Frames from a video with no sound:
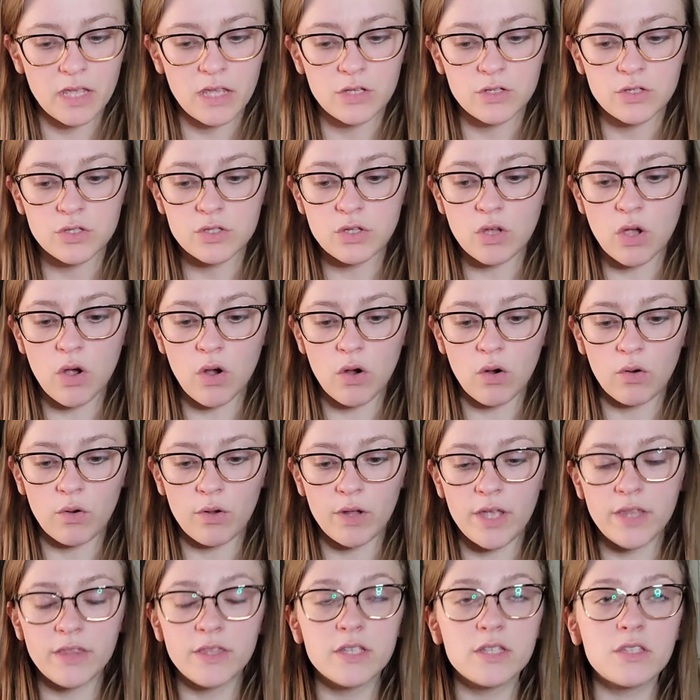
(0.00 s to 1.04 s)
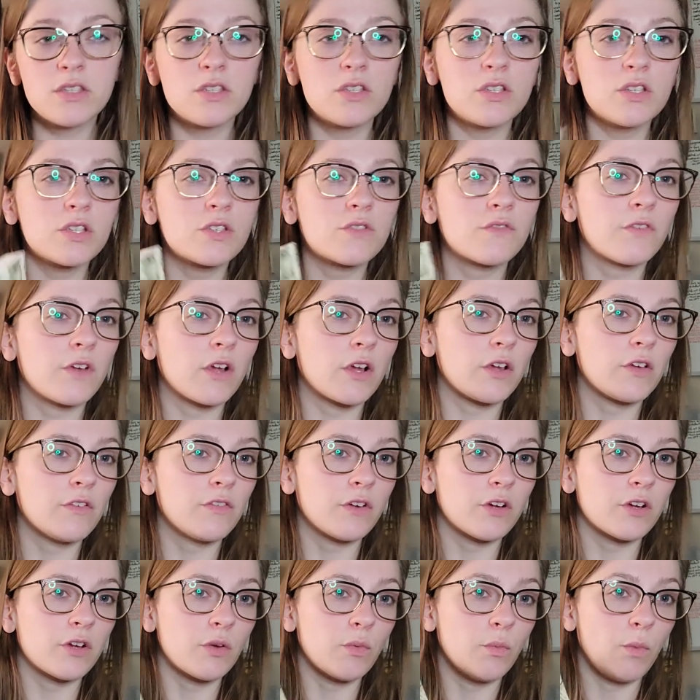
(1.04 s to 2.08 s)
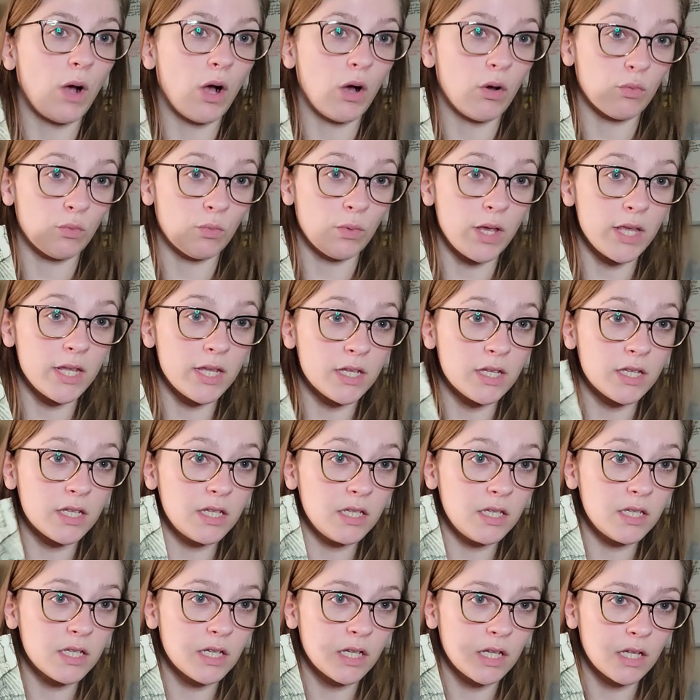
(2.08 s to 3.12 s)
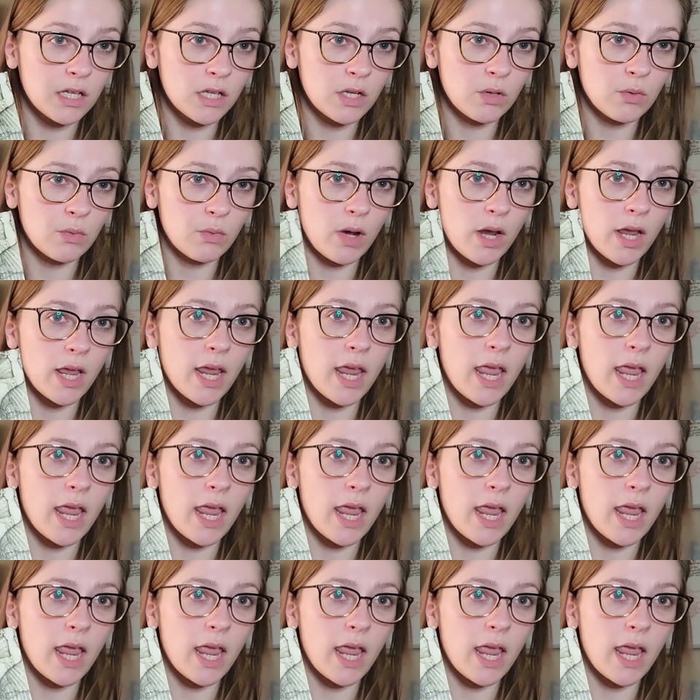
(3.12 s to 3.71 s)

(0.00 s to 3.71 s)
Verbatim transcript: So, and this is just very, very well written right?